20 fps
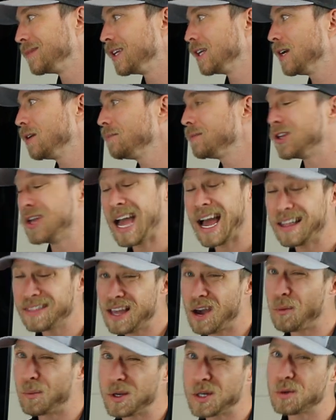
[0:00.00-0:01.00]
you know, you had
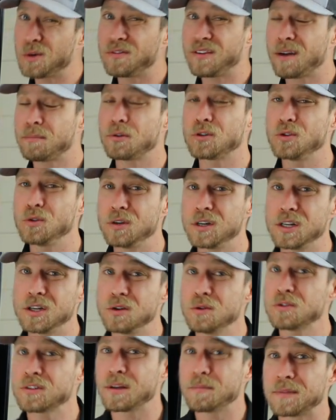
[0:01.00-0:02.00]
that window of opportunity to
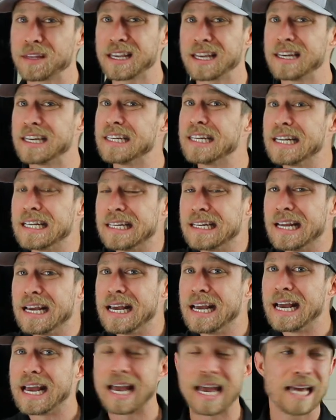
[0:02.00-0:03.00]
do something and you didn't,
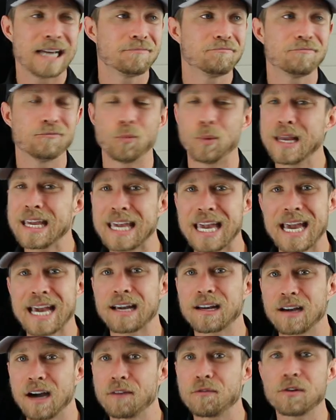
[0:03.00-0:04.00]
and we
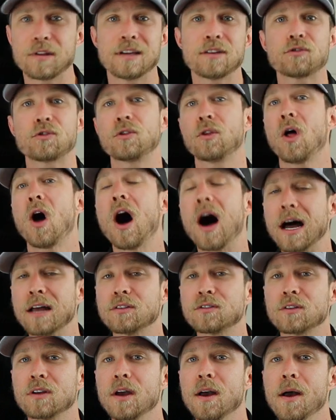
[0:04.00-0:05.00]
can't cover this
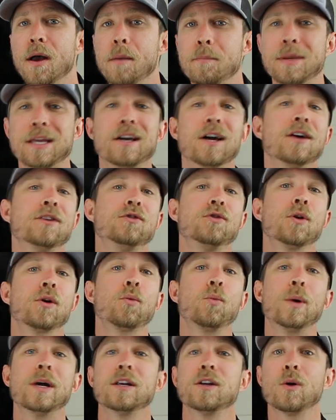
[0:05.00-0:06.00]
loss because your
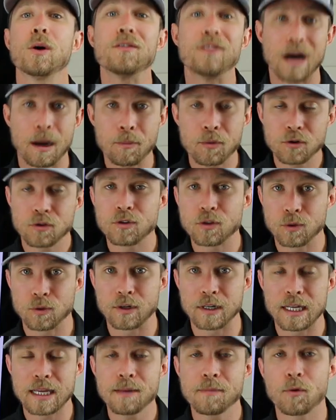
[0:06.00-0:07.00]
window of
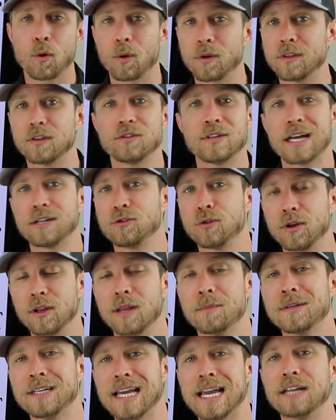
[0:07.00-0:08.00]
opportunity or the statute of
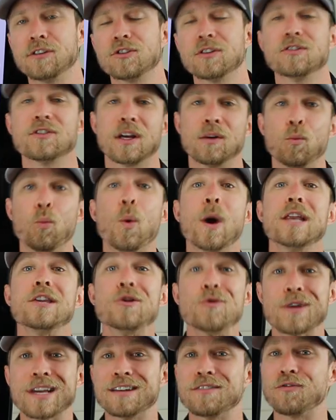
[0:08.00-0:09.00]
limitations on when
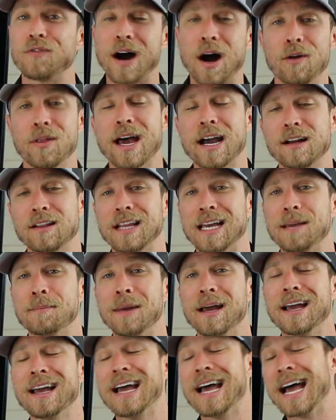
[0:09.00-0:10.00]
you can file that claim
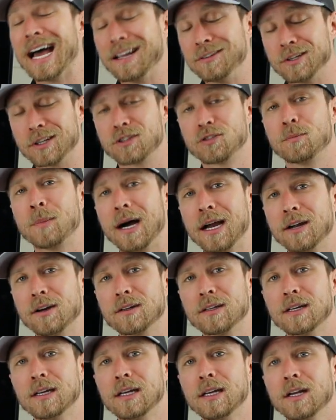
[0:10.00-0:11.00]
has expired.